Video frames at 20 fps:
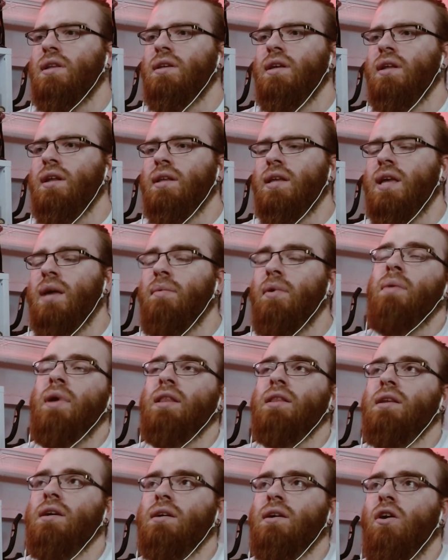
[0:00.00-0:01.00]
He did it. I
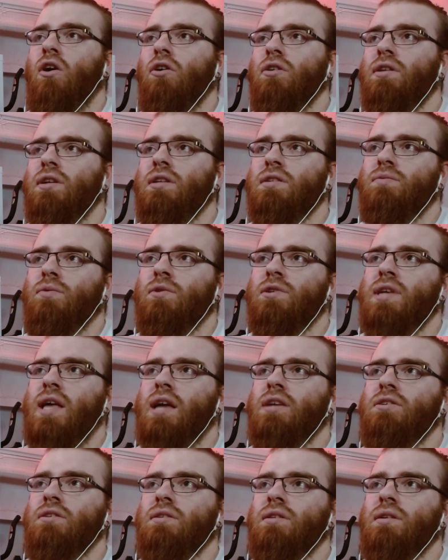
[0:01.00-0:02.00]
mean, the Otis was
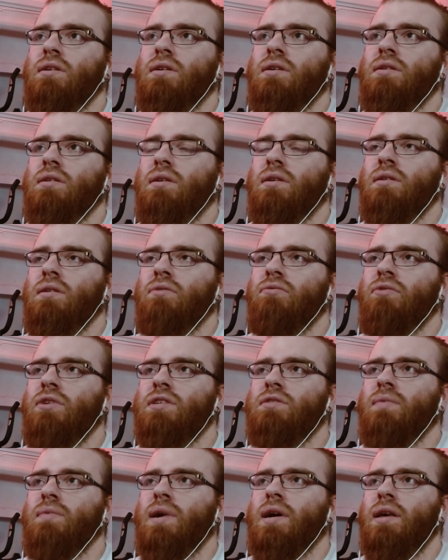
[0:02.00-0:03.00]
actually the
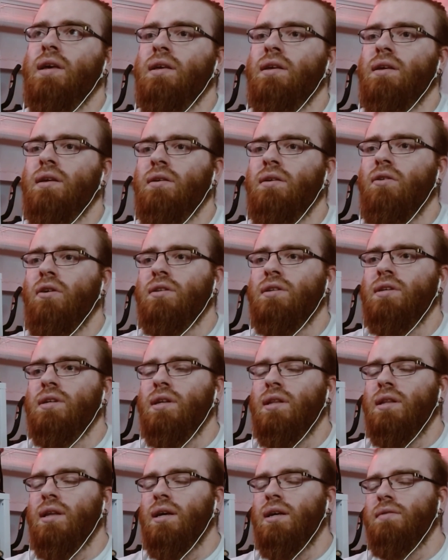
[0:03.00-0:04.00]
reason why he
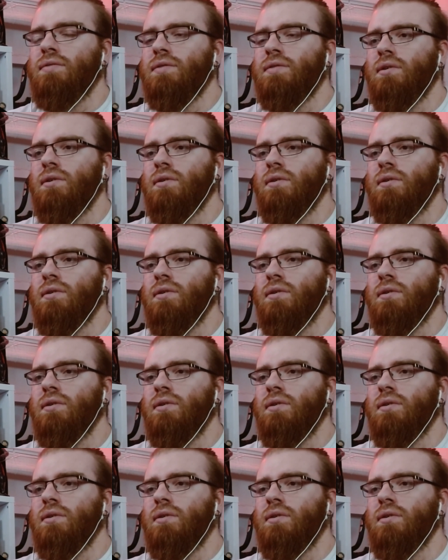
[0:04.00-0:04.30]
got here alive,